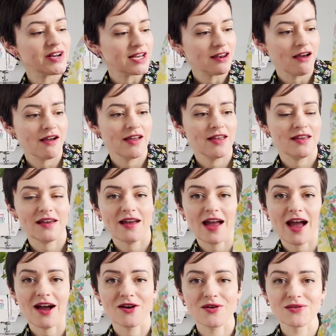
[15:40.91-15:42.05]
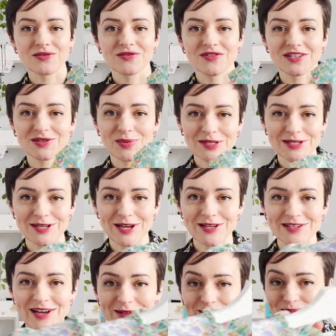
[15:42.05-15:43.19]
like how this one turned
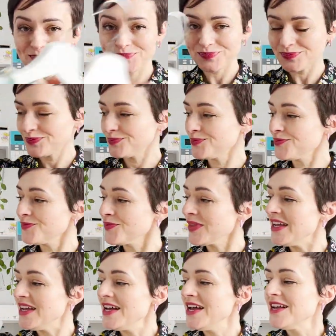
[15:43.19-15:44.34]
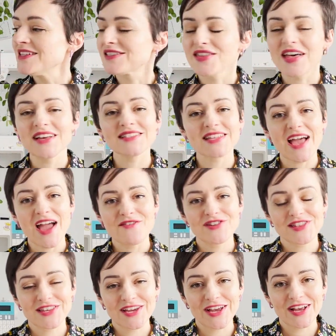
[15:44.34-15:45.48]
out. So that's
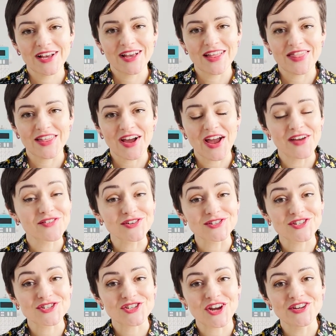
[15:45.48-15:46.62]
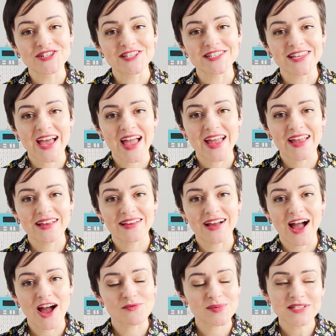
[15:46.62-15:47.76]
everything that I've got to show you today. I have
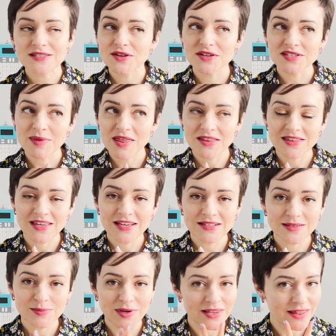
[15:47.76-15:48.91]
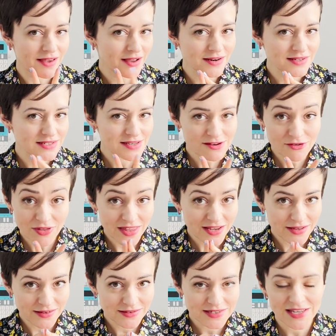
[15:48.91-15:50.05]
been sewing some other things, but they're kind of secret
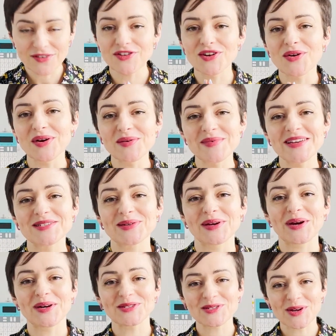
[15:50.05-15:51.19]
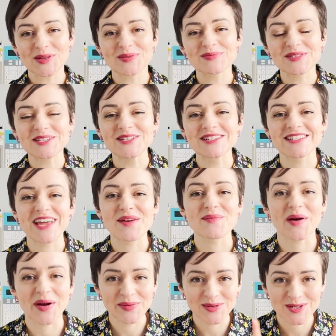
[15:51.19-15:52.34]
things, if you know what I mean, so I can't show them to you today, but I
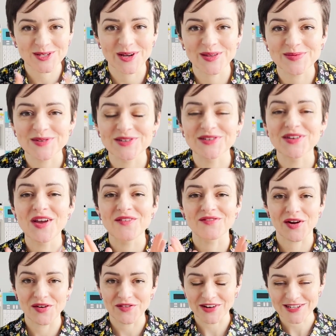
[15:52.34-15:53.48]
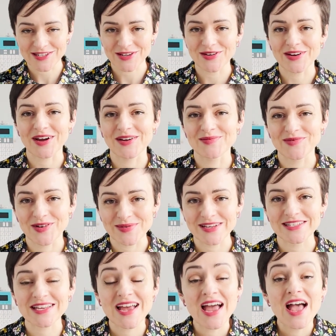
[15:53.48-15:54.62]
will show them to you very soon, I promise.
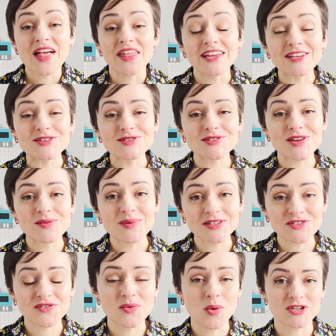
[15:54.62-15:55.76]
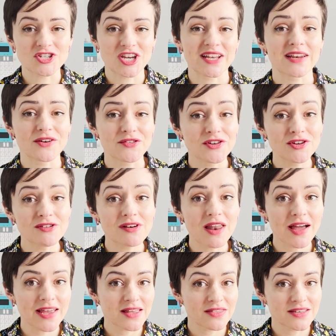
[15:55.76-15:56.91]
Thank you so much for watching. Now, if you
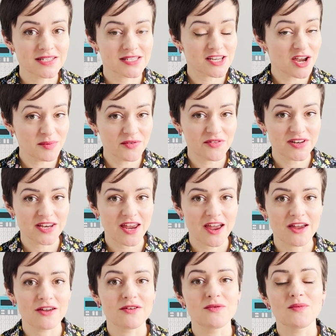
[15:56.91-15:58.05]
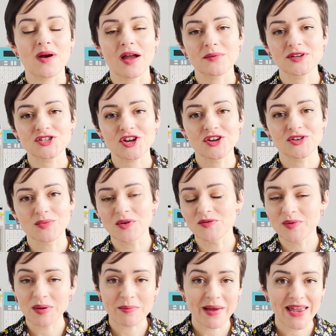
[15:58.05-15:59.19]
like this type of video where we show you what we've been
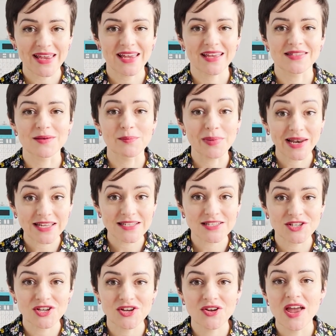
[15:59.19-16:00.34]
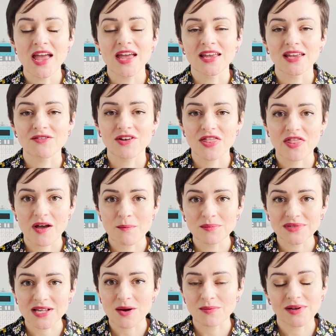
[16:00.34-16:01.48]
making, then please do give it a thumbs
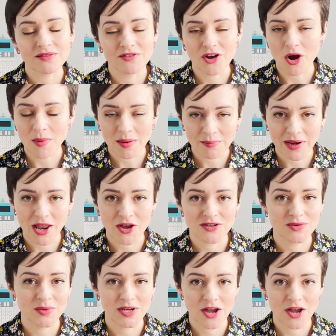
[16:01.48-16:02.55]
up, leave a comment below so we know